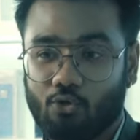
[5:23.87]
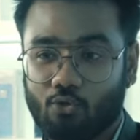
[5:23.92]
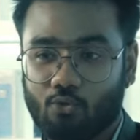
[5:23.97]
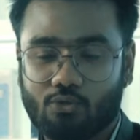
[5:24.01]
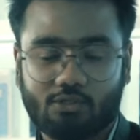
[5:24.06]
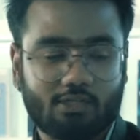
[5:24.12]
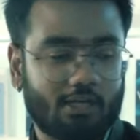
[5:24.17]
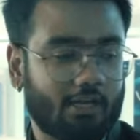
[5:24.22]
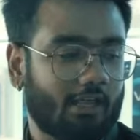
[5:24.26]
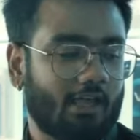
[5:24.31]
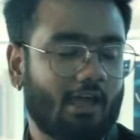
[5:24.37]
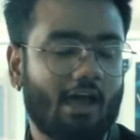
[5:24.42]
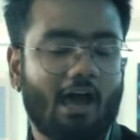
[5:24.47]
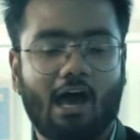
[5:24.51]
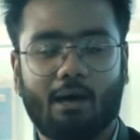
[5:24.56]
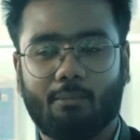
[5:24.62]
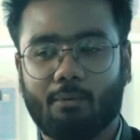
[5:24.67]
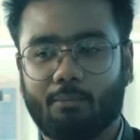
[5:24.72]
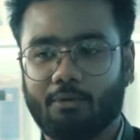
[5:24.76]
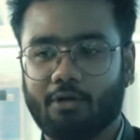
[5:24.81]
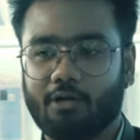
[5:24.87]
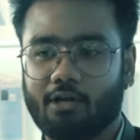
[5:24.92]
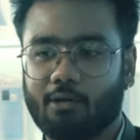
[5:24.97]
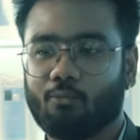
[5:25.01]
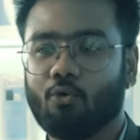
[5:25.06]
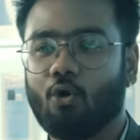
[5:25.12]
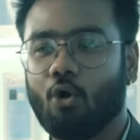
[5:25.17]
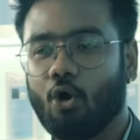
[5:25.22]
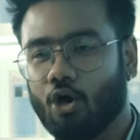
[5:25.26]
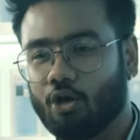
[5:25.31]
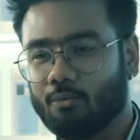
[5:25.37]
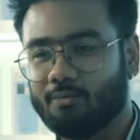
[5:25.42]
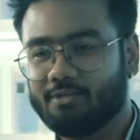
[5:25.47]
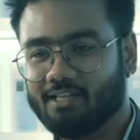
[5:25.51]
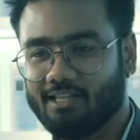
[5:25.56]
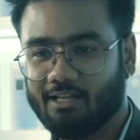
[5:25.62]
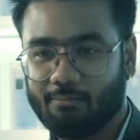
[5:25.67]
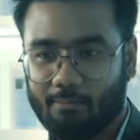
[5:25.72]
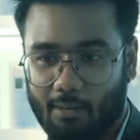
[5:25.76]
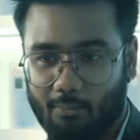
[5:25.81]
for the 32 megapixel front
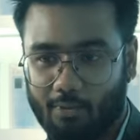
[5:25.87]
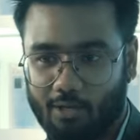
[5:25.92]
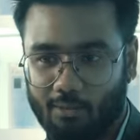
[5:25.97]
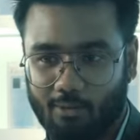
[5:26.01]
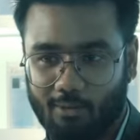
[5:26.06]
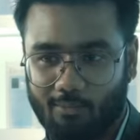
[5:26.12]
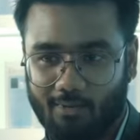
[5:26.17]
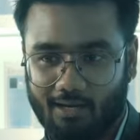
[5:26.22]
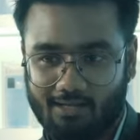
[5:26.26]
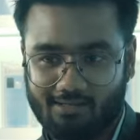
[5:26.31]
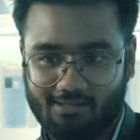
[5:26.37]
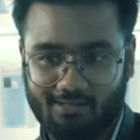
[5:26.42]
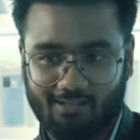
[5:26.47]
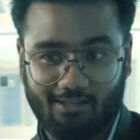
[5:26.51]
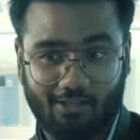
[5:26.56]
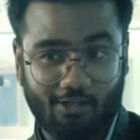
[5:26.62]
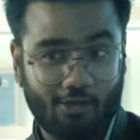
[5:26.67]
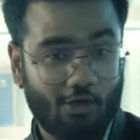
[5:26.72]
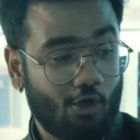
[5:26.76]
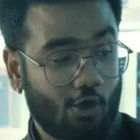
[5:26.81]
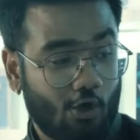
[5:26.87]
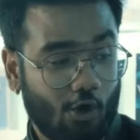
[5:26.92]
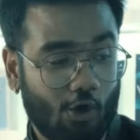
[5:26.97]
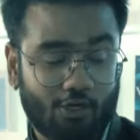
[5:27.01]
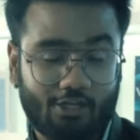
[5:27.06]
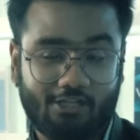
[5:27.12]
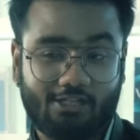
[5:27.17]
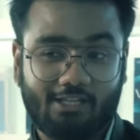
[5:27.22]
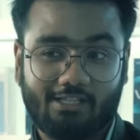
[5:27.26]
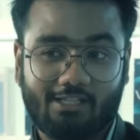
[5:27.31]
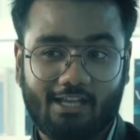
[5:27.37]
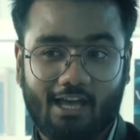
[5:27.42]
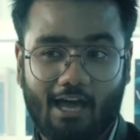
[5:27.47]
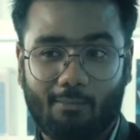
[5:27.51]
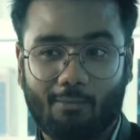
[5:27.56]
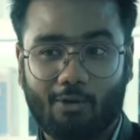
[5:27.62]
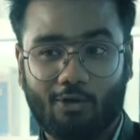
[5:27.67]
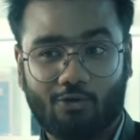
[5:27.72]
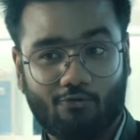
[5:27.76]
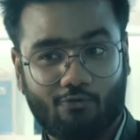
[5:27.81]
camera. So this is how not only your
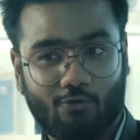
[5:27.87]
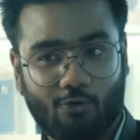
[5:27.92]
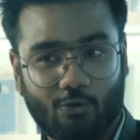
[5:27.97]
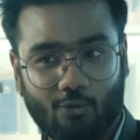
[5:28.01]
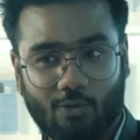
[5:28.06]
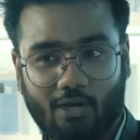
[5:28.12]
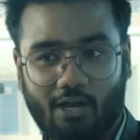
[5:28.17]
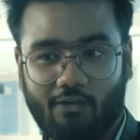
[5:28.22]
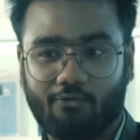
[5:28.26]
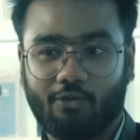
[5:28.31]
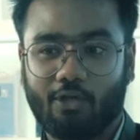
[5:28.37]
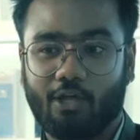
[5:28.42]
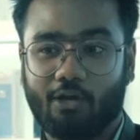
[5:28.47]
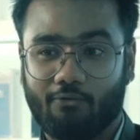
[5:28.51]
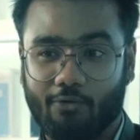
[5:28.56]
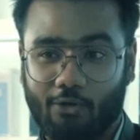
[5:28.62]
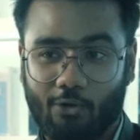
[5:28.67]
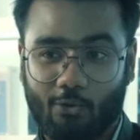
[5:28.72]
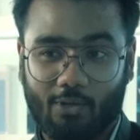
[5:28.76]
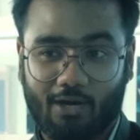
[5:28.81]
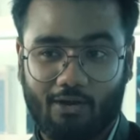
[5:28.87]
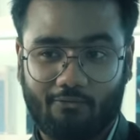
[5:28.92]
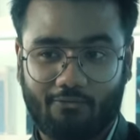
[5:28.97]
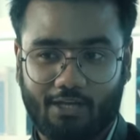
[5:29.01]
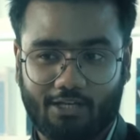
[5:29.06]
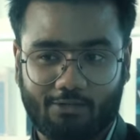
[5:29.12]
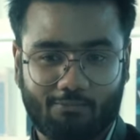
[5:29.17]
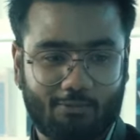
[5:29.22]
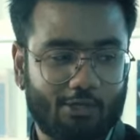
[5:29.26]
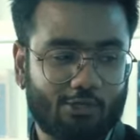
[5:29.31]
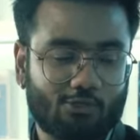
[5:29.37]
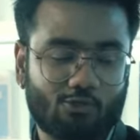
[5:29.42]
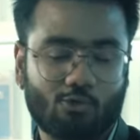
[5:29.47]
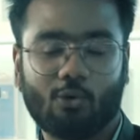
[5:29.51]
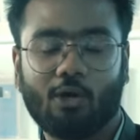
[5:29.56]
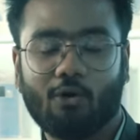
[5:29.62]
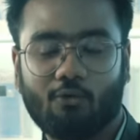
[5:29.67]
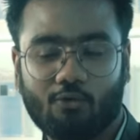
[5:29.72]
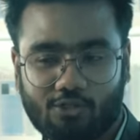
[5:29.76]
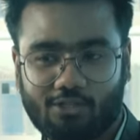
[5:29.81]
videography and your photography are also going to
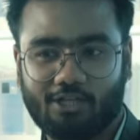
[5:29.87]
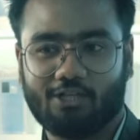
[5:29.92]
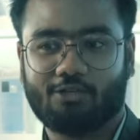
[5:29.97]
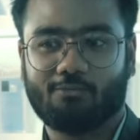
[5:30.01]
get the